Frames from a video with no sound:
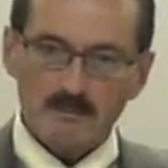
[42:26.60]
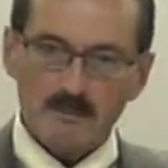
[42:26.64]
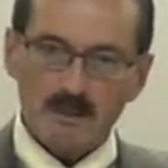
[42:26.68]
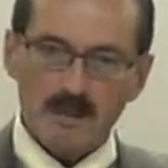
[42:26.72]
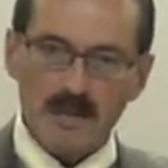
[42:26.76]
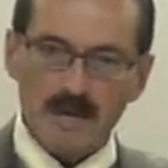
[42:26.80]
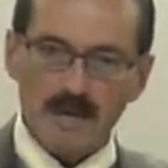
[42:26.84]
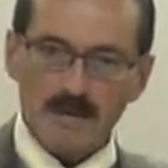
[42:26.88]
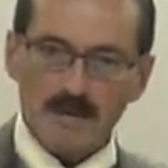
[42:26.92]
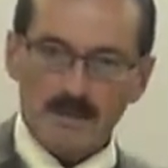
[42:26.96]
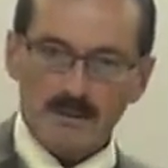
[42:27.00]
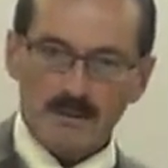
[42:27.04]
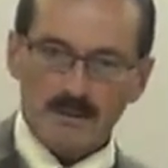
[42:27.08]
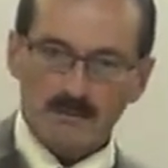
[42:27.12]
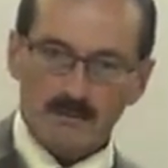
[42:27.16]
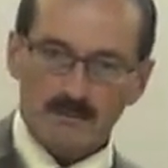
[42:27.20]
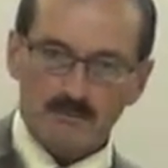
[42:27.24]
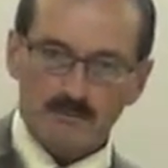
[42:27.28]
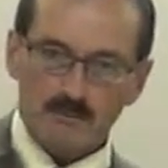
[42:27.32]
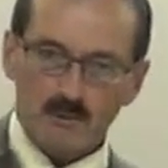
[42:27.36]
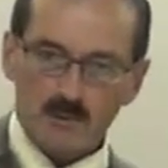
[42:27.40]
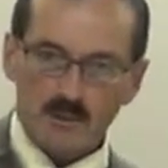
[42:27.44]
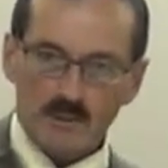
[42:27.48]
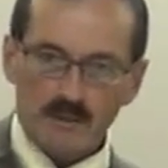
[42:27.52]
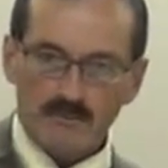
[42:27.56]
we had
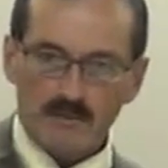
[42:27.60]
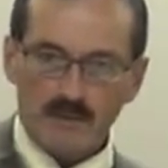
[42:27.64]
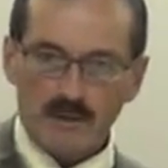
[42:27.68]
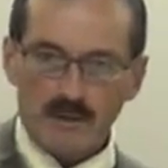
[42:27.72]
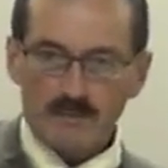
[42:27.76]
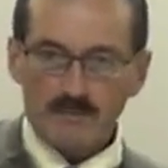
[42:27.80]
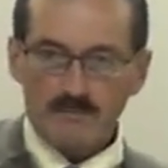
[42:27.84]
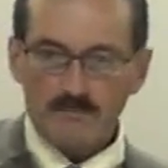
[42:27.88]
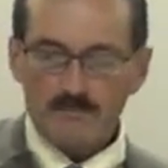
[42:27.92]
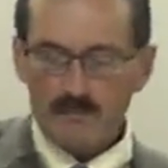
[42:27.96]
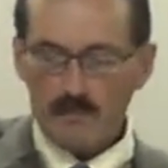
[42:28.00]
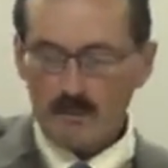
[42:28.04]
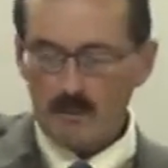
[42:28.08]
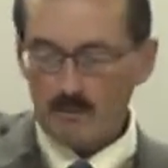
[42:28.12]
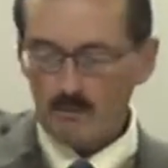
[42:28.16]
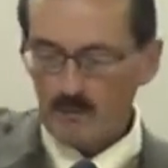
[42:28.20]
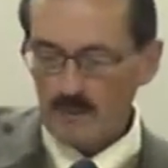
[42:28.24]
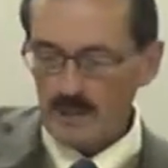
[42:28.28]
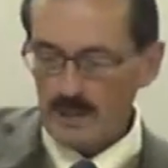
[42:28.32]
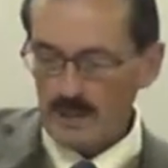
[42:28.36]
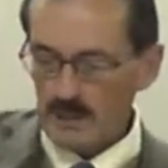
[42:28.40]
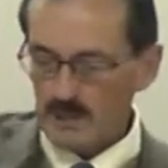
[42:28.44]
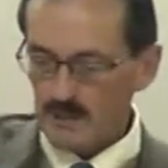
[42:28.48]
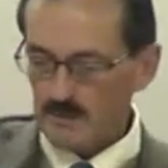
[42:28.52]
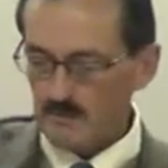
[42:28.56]
a sort of a, a
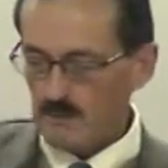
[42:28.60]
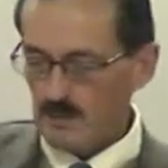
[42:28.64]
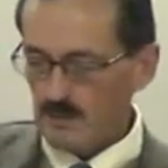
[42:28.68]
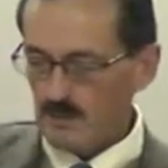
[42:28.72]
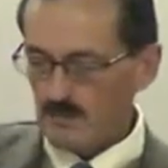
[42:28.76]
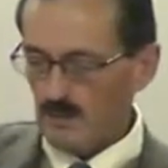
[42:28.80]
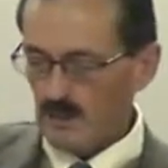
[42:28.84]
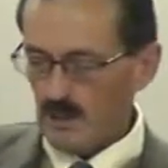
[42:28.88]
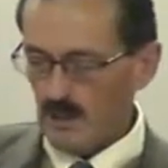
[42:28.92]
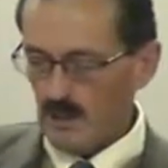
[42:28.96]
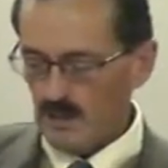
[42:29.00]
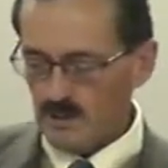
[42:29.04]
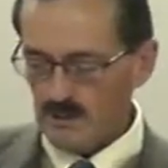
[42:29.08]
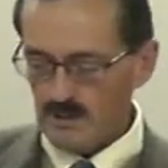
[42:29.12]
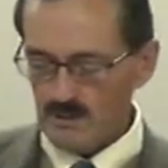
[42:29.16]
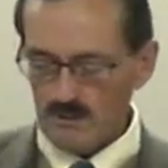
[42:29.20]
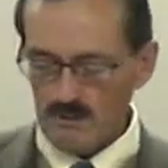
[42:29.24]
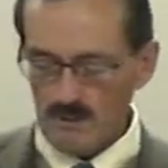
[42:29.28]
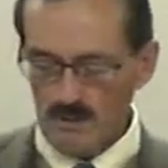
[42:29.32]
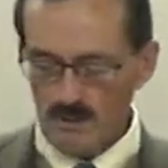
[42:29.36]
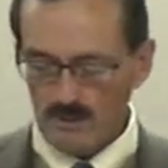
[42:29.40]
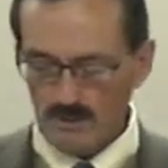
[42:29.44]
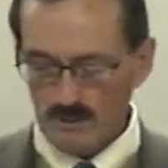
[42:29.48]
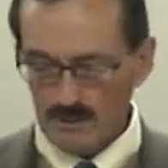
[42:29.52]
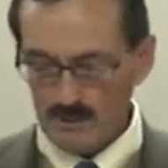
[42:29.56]
ridge between our
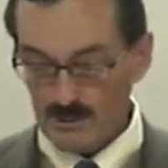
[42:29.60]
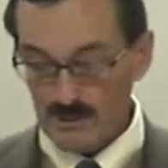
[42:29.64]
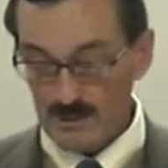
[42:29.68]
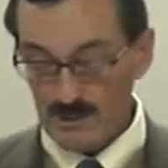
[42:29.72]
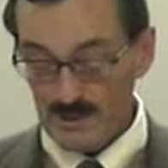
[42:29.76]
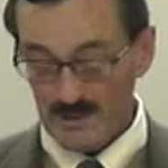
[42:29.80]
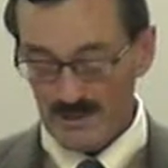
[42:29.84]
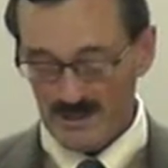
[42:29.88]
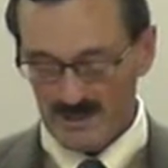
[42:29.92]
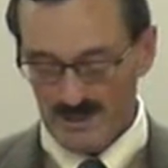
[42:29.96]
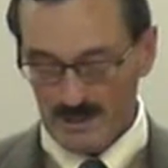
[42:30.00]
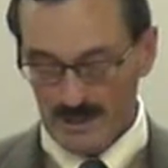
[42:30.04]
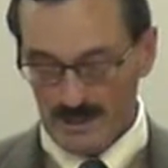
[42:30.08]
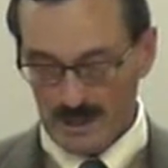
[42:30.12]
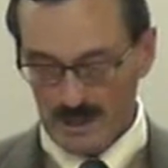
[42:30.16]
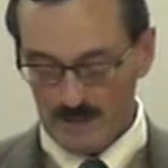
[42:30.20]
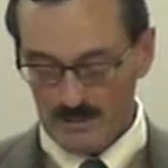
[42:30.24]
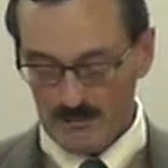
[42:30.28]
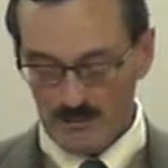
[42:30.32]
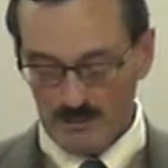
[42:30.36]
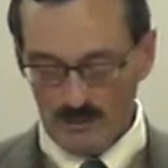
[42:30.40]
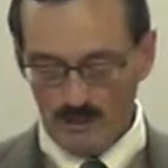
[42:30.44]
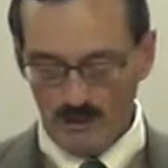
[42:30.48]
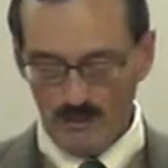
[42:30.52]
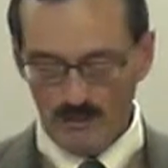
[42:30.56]
two holes, the
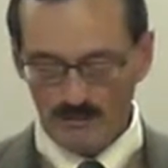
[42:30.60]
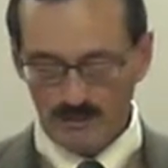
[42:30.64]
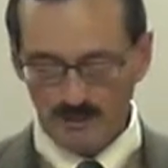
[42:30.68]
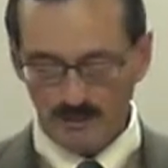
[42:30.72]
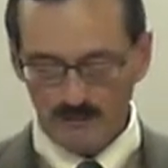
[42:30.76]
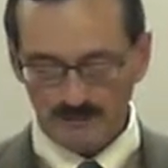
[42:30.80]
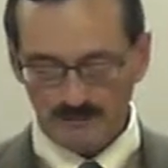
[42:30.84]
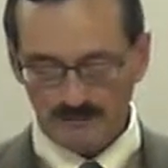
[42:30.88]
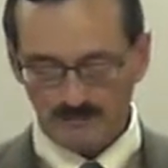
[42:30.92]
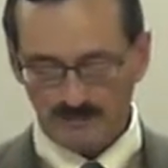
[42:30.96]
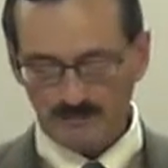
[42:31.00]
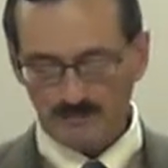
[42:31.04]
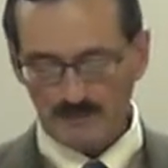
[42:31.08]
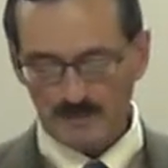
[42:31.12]
next one over